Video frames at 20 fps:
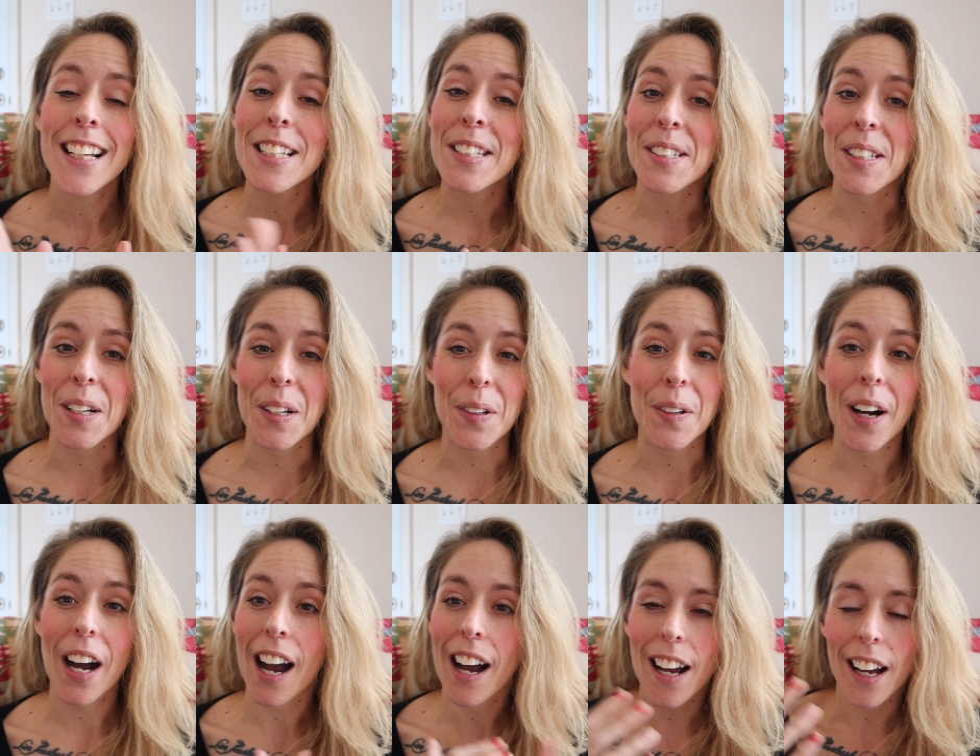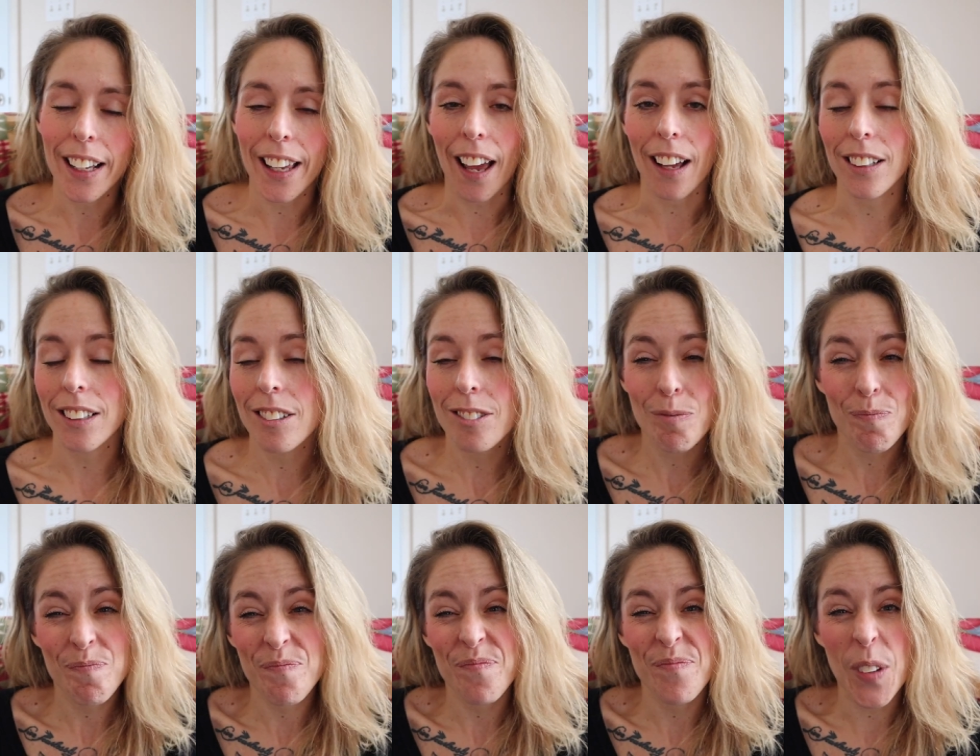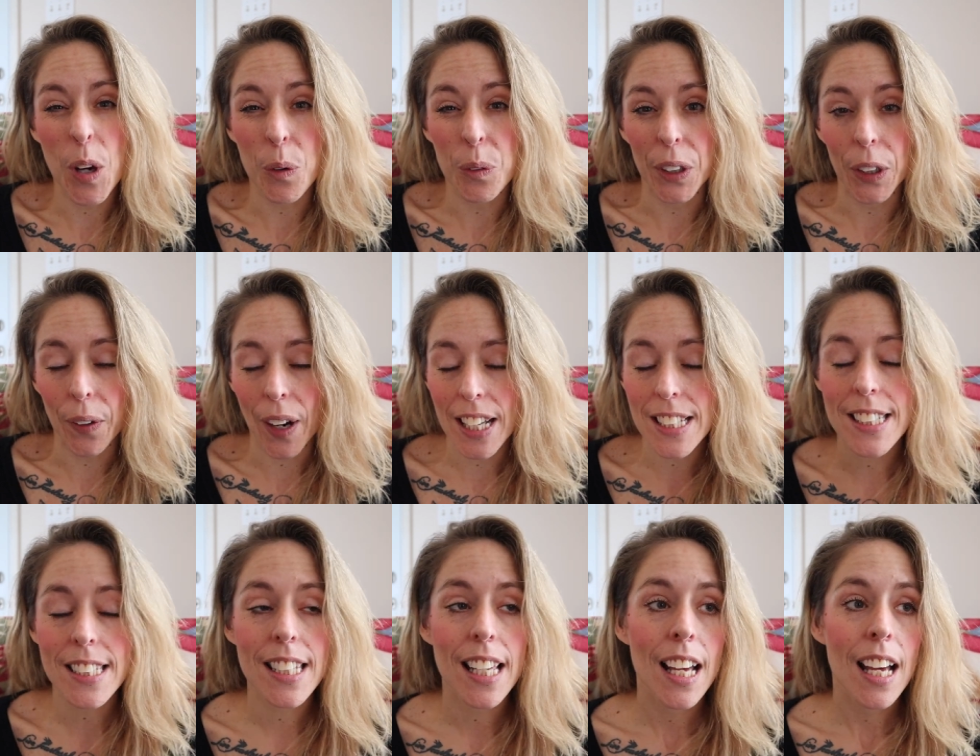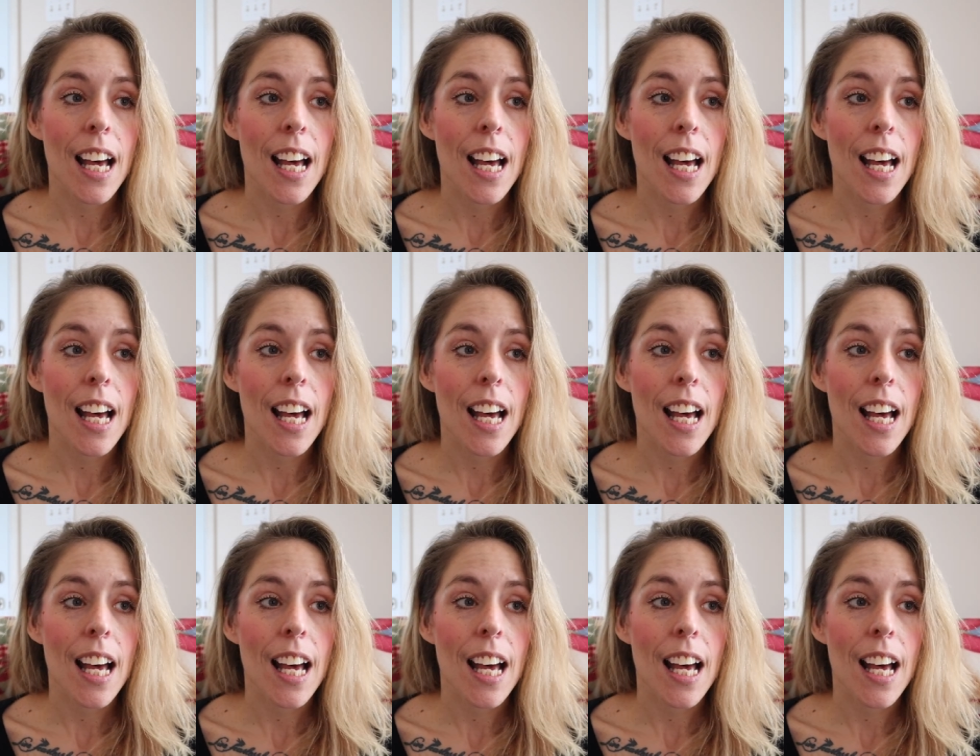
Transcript: So again, no regrets.